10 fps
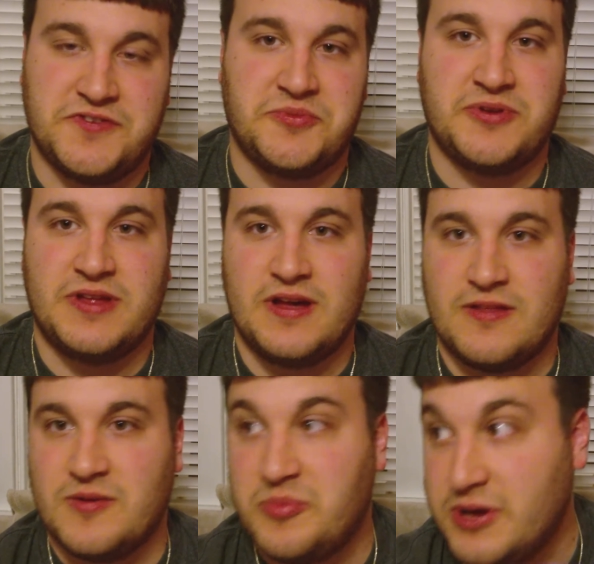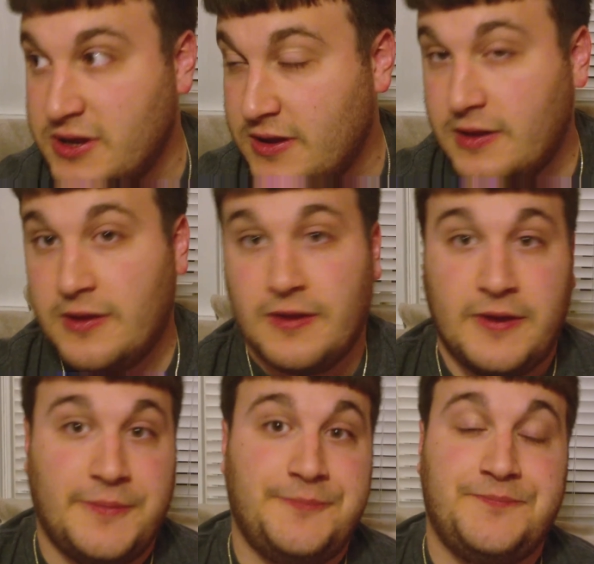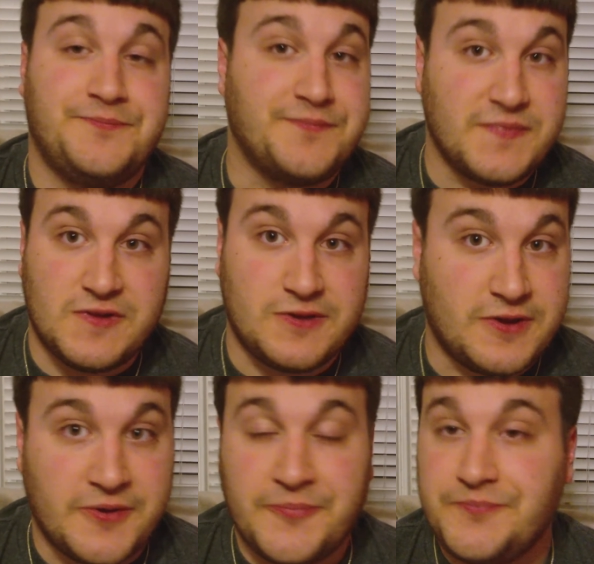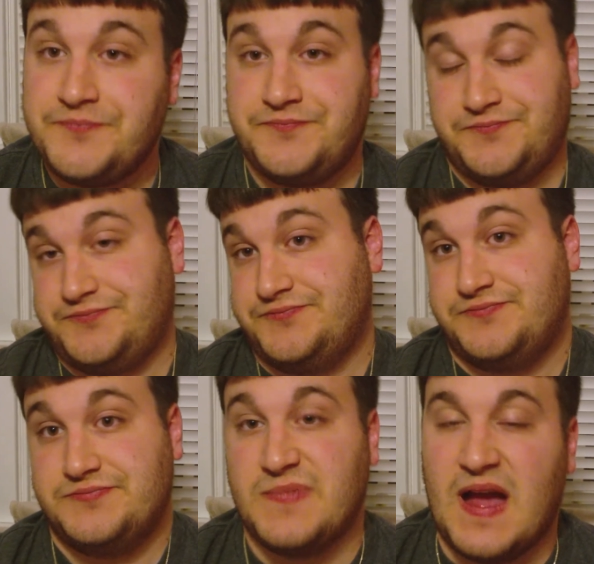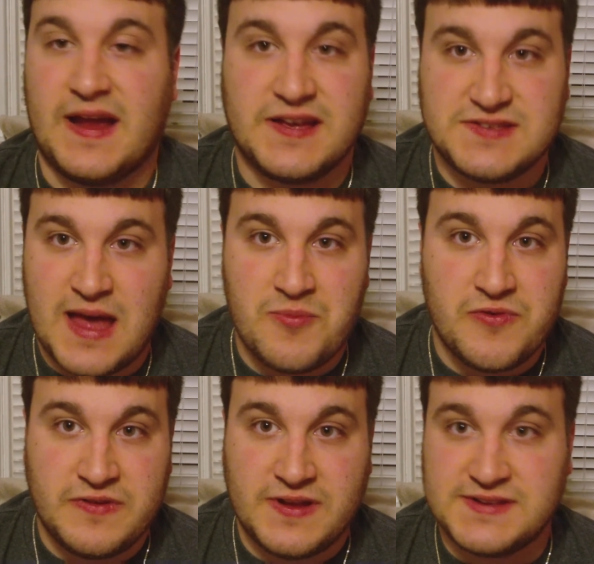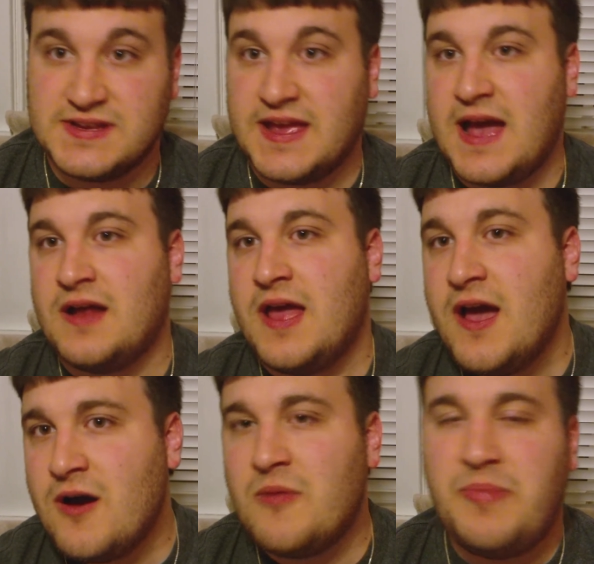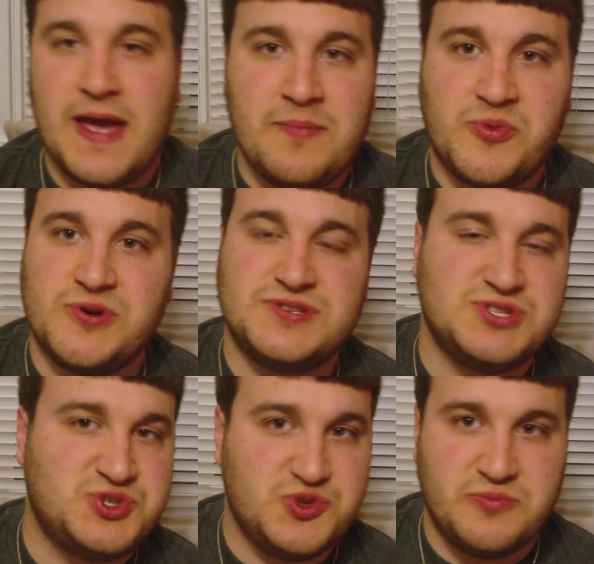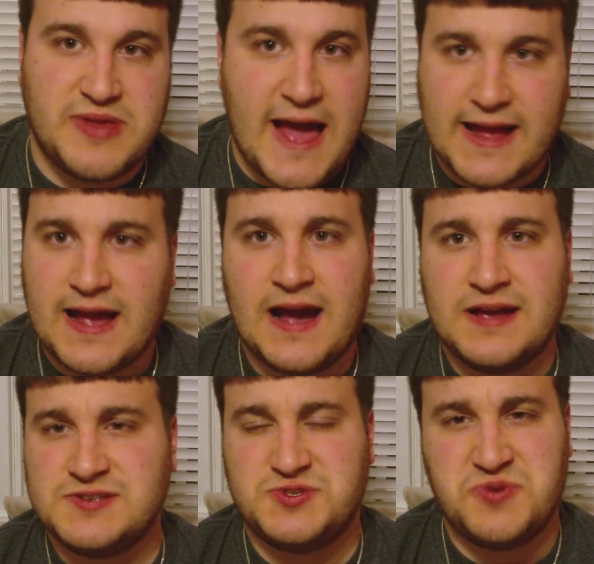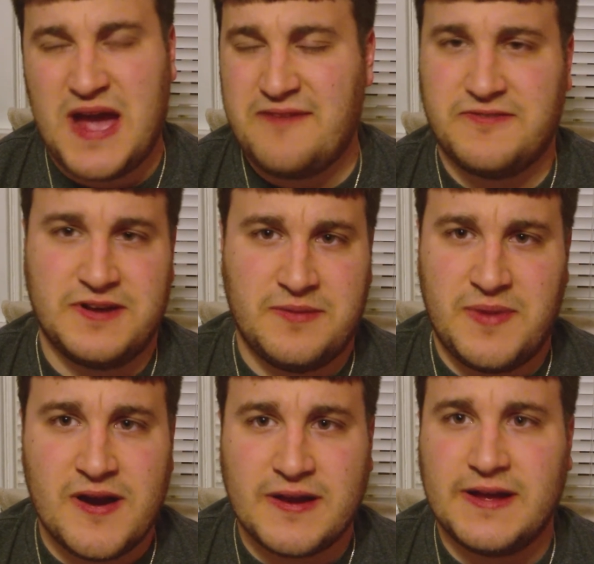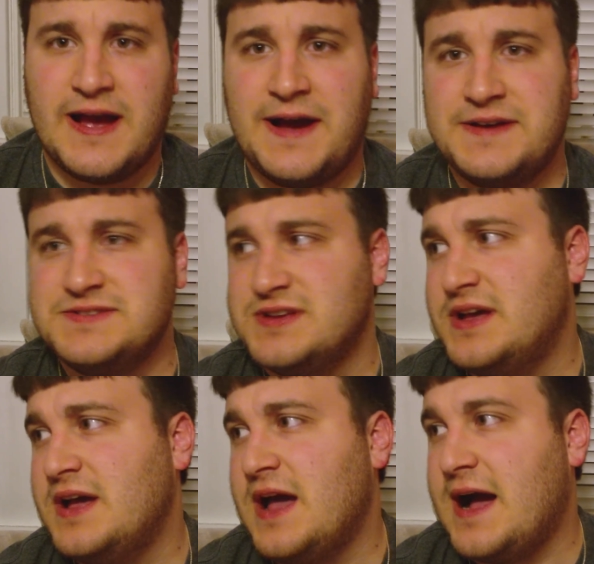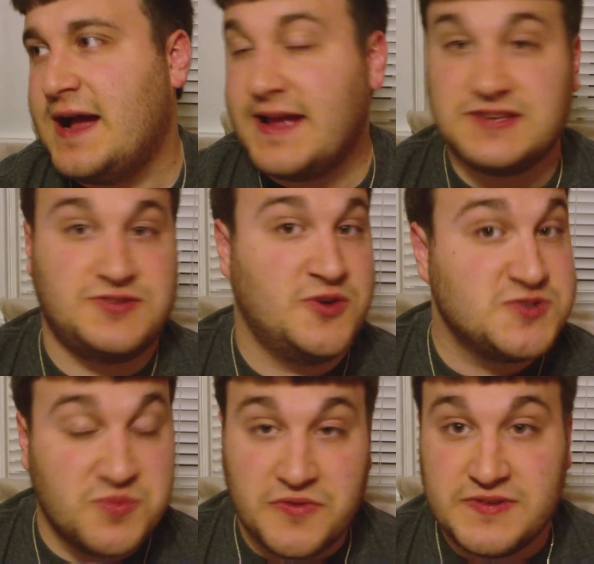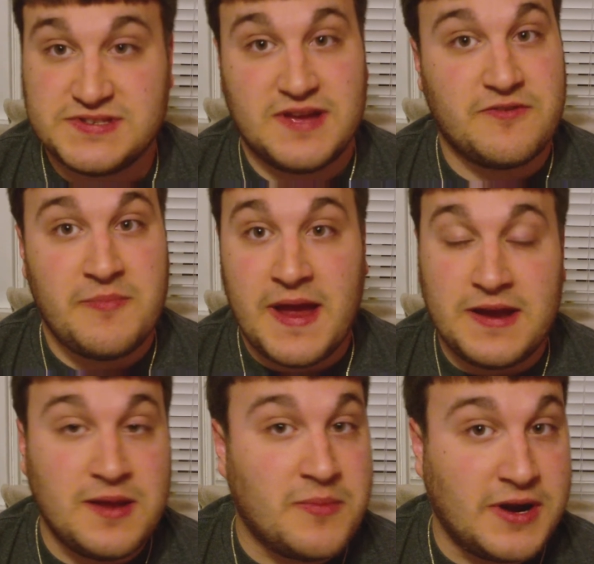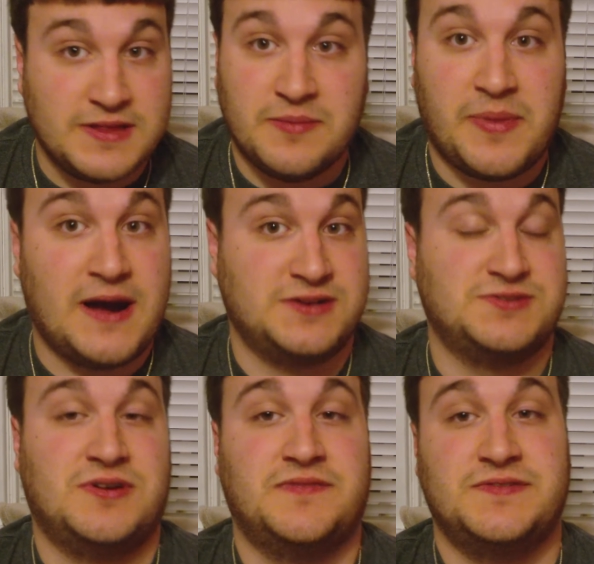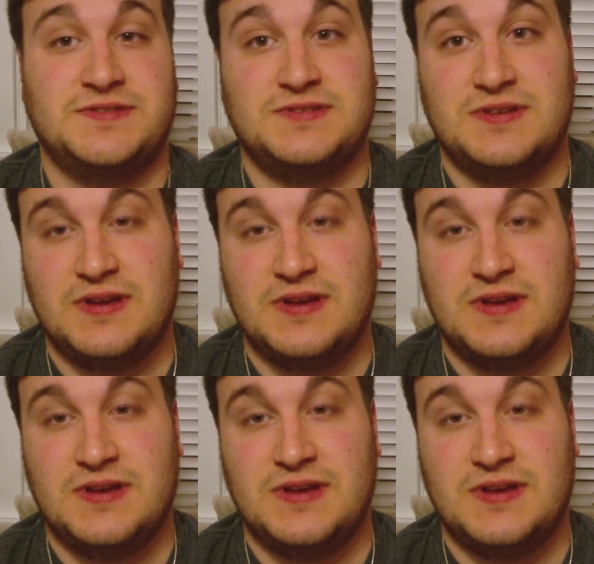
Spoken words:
film together, but, you know, I guess that movie doesn't count. Hell, Bad Boys is two black guys, two African-American guys. I guess those movies never made any money at the box office.